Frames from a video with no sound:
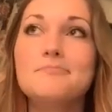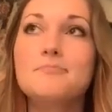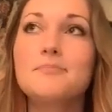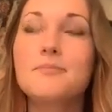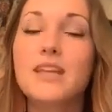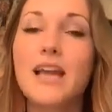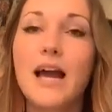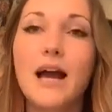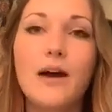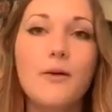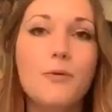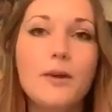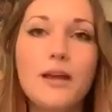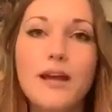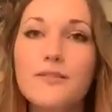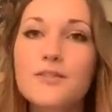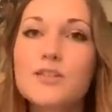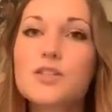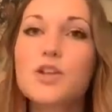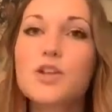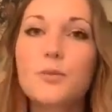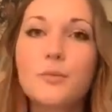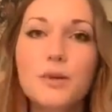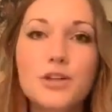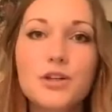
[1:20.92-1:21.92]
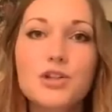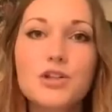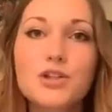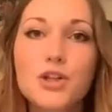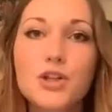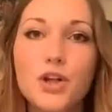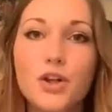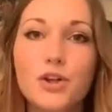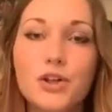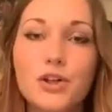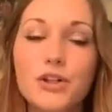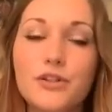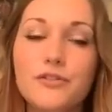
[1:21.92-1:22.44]
yeah, we have so much
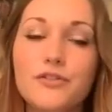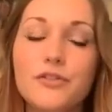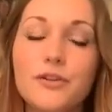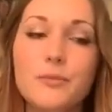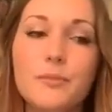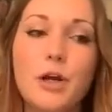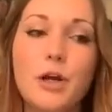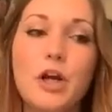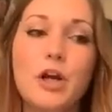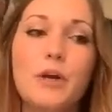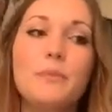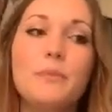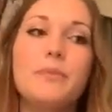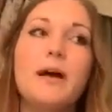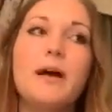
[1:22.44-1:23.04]
to learn from her.